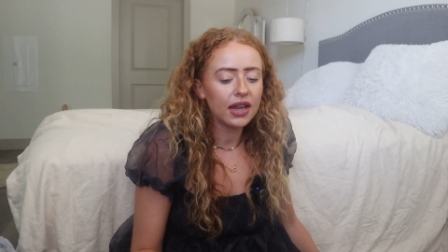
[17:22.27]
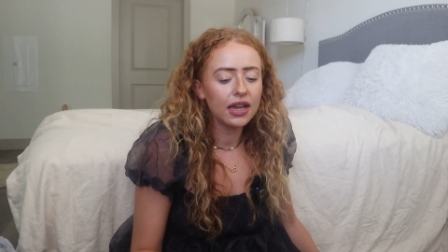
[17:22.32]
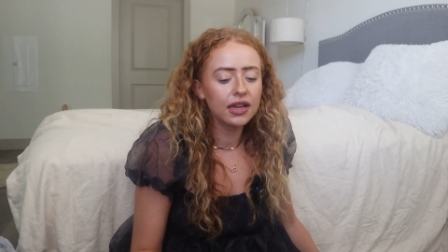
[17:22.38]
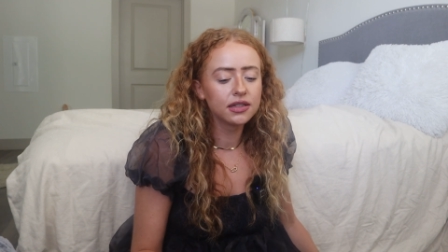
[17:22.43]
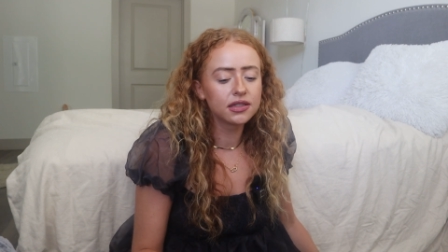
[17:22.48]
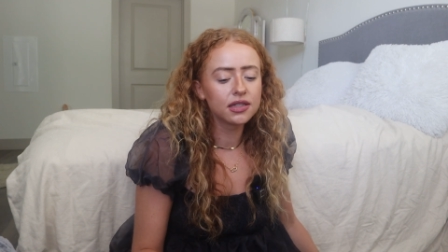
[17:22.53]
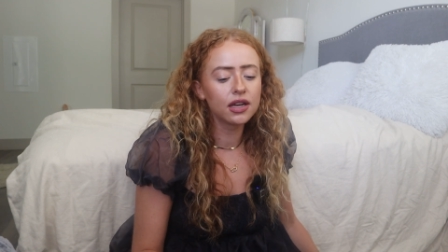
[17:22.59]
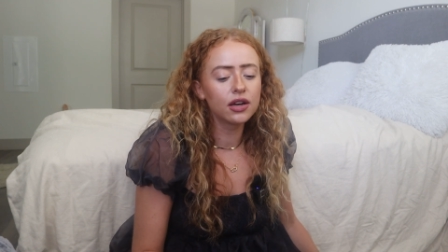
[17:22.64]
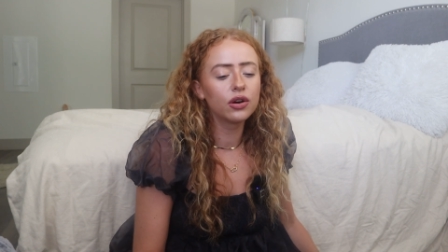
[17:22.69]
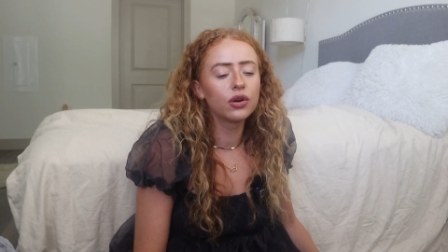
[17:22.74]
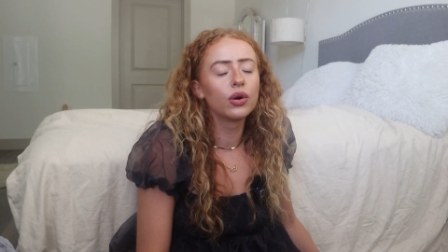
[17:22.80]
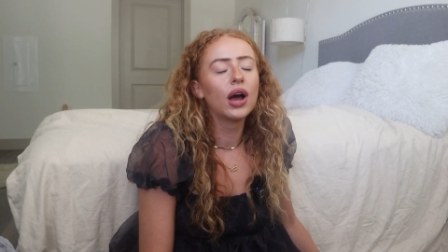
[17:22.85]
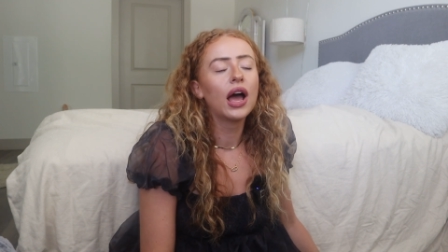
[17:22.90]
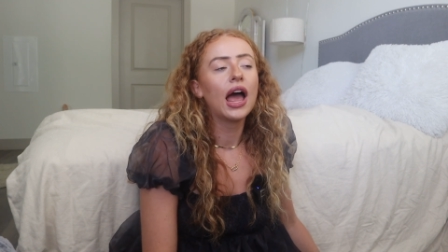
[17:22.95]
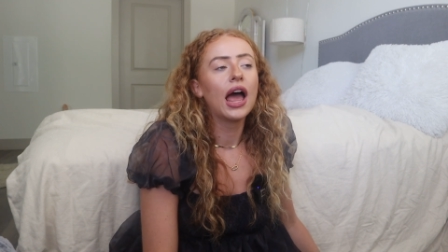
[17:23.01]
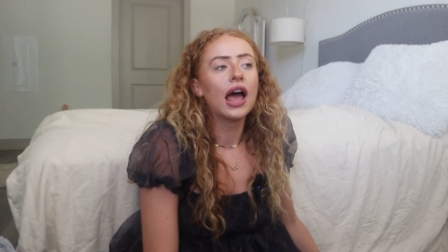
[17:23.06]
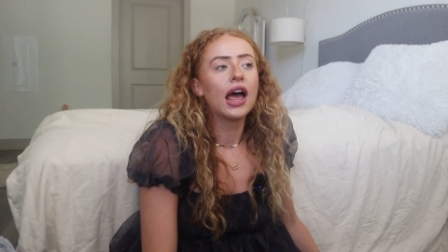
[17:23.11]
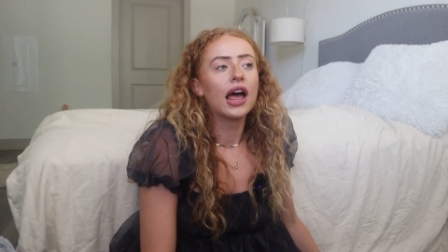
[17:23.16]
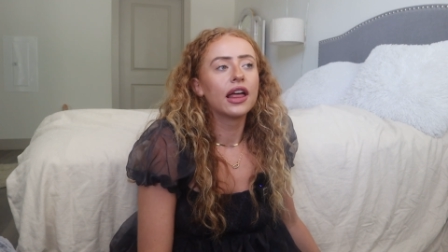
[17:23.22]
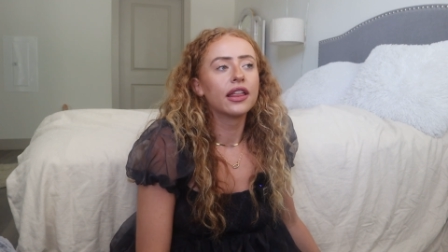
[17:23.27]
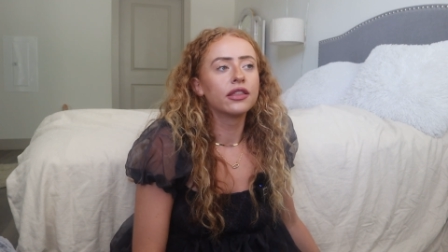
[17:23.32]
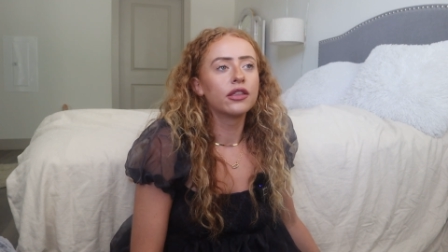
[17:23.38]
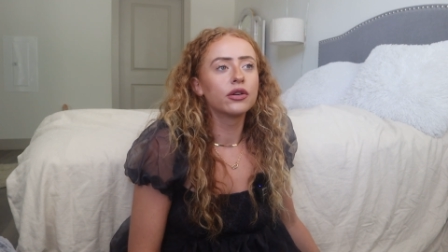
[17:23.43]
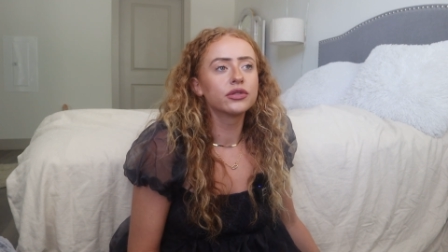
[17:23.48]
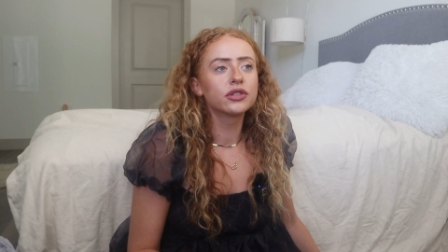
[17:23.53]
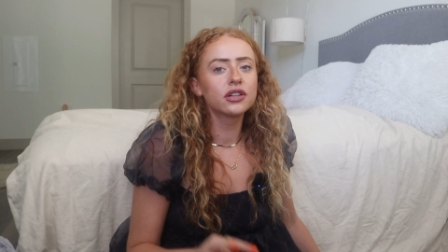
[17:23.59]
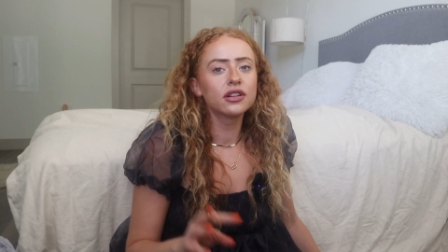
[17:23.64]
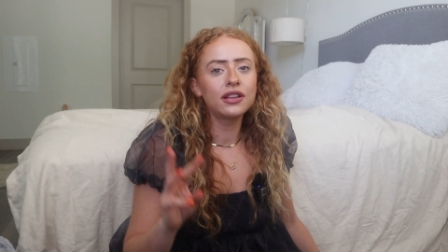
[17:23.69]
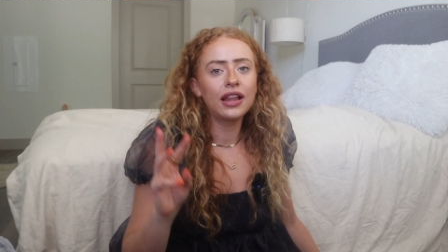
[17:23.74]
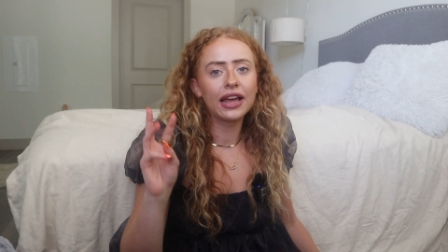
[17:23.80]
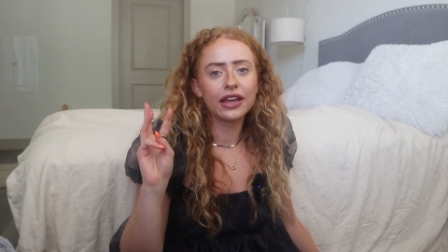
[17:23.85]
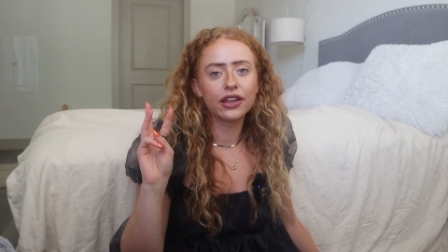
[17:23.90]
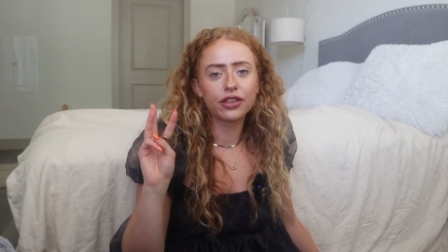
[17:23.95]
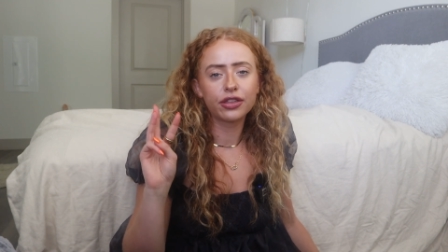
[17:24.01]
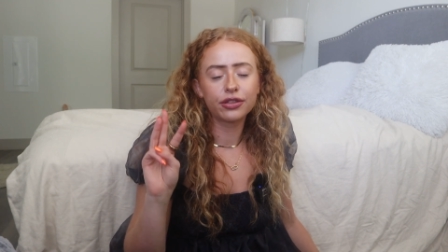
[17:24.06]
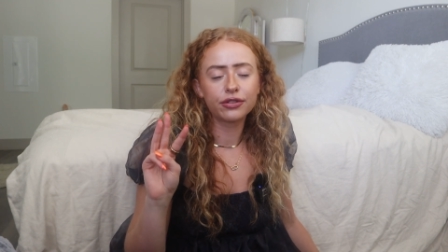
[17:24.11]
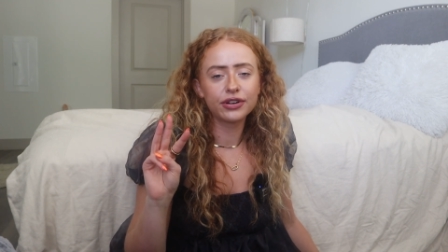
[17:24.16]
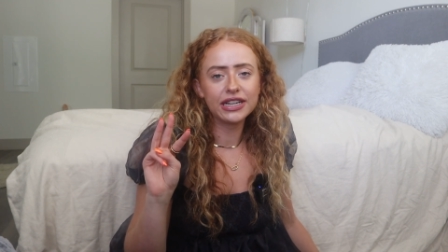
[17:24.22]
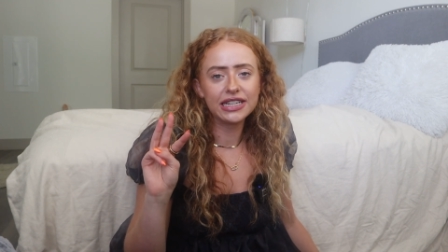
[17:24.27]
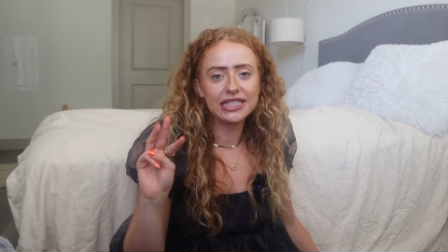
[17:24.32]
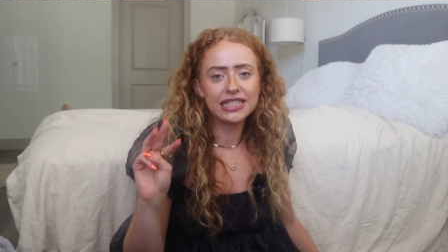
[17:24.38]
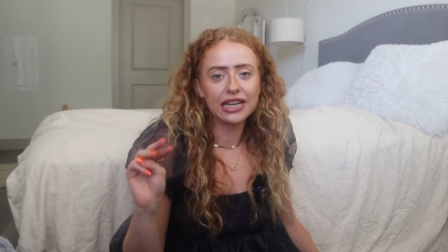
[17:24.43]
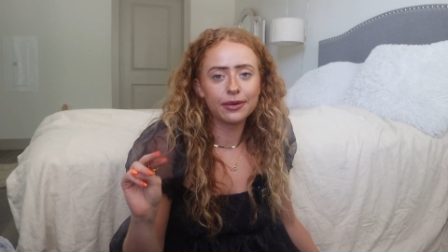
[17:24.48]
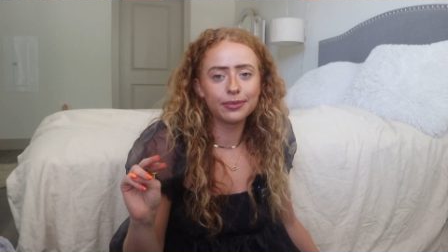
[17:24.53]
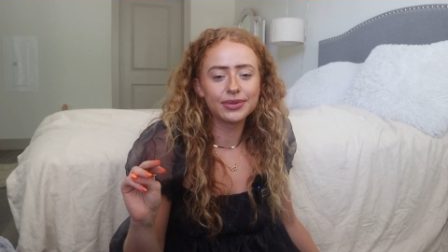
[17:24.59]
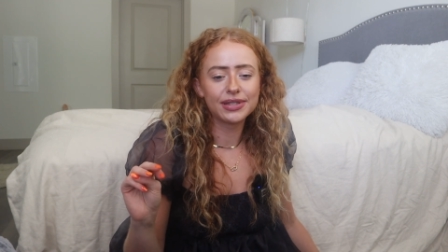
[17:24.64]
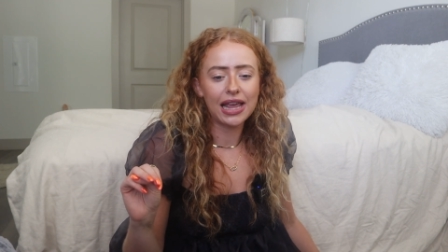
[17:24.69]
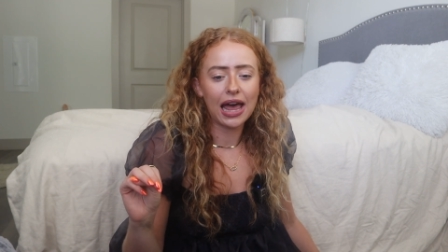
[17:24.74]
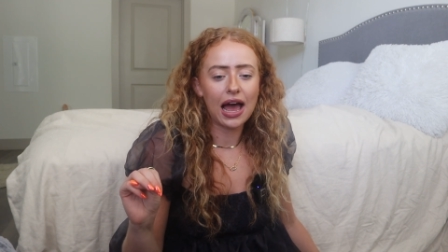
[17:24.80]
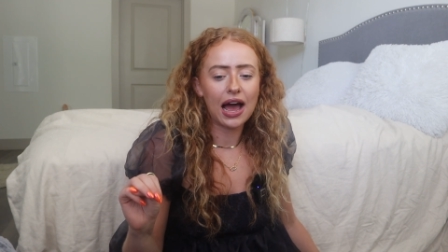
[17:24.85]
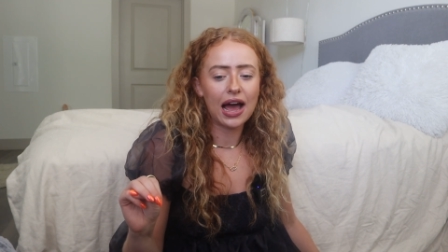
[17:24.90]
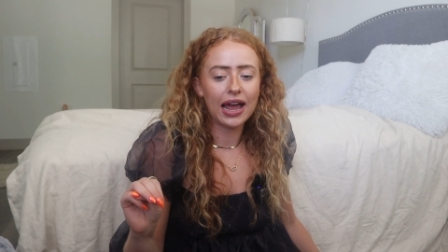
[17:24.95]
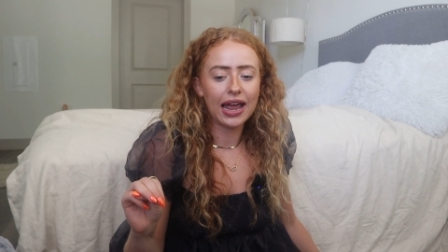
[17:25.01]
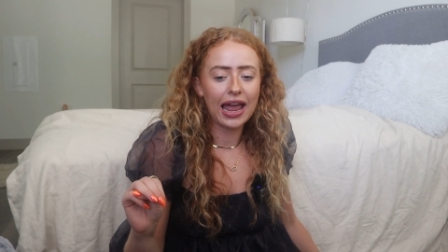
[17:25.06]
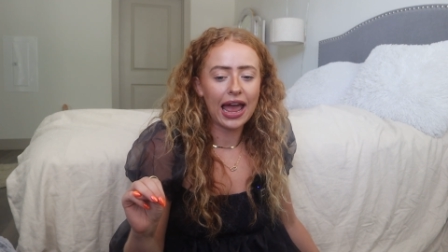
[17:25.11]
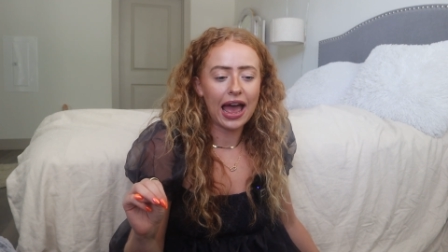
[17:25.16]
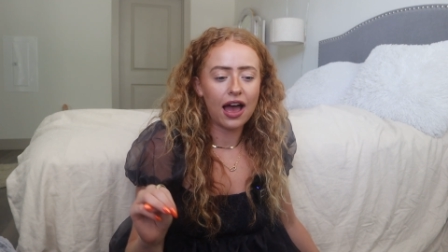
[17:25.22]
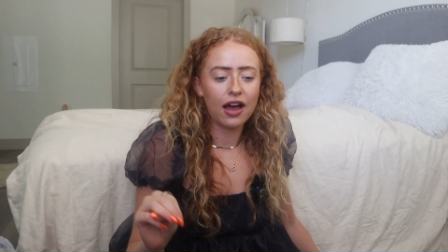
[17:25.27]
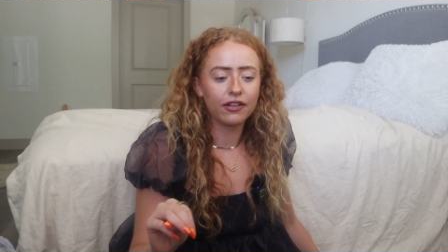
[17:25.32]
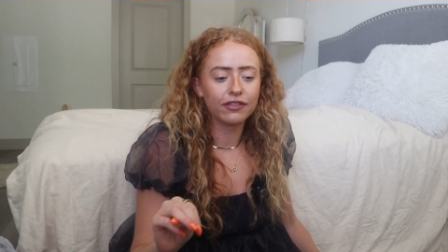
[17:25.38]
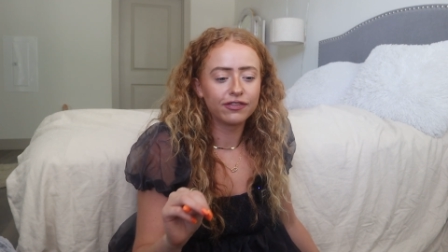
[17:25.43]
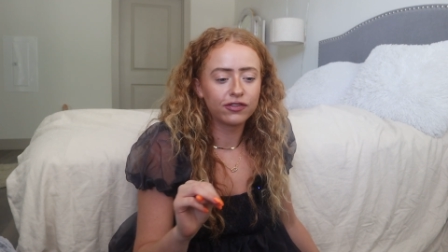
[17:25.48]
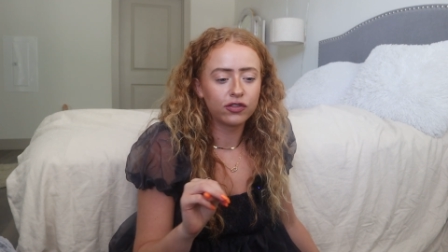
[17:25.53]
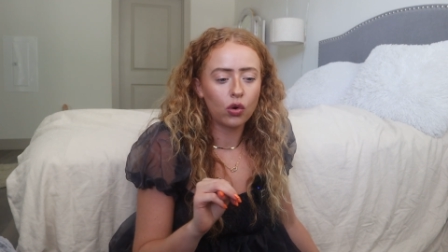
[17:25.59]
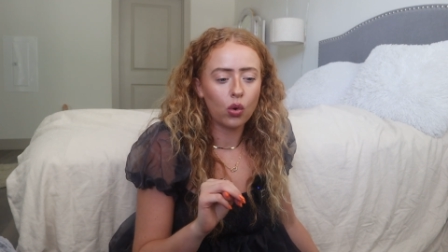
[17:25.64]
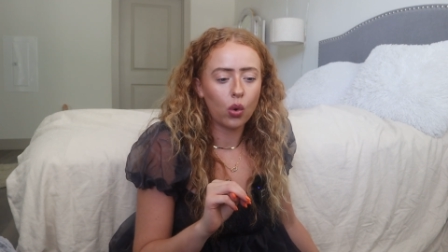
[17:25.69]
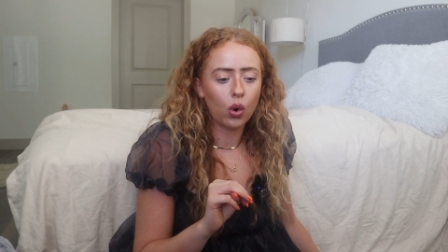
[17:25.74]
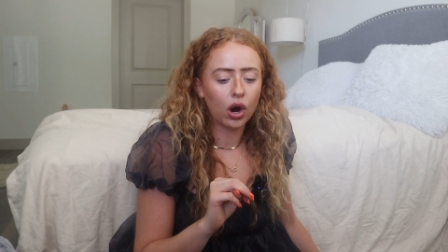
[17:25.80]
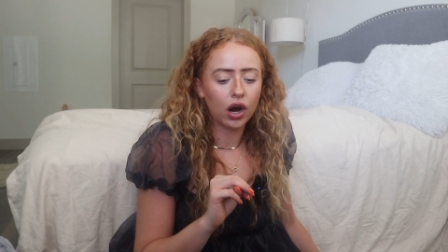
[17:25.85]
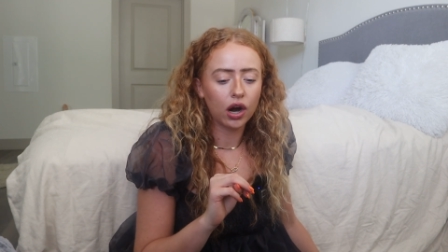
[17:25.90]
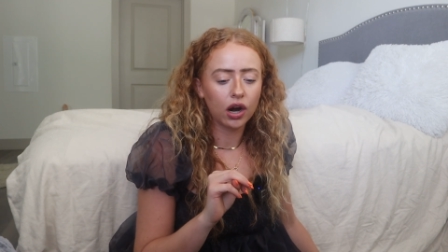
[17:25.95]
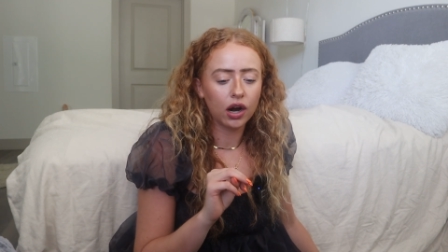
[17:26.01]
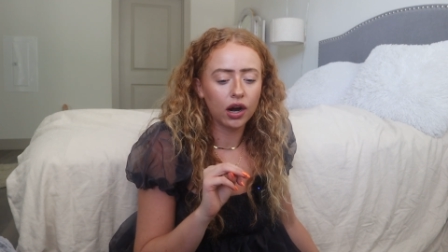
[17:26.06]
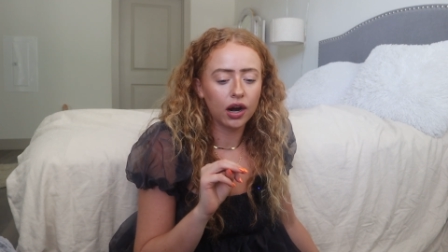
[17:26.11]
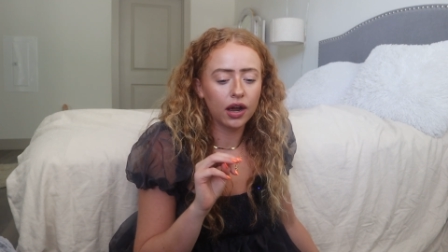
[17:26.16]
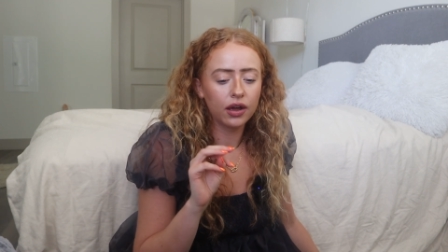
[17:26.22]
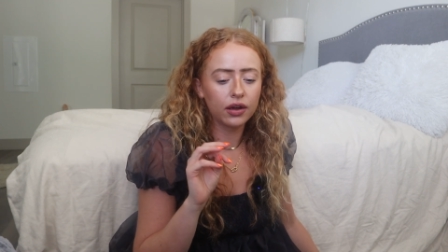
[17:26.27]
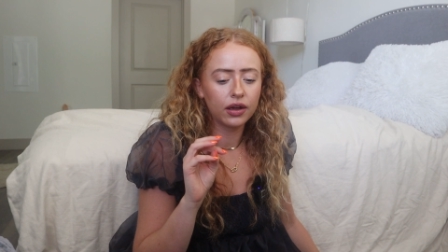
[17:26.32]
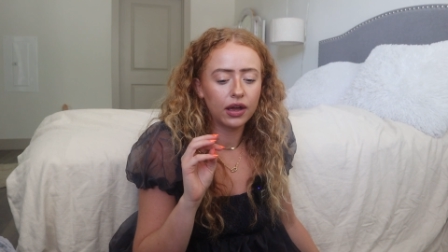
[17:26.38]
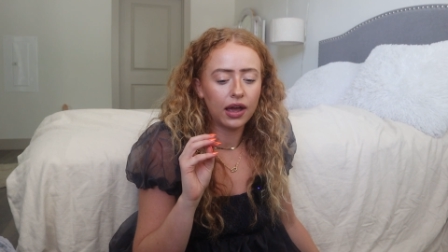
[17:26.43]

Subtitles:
And so those are like three tips that I have for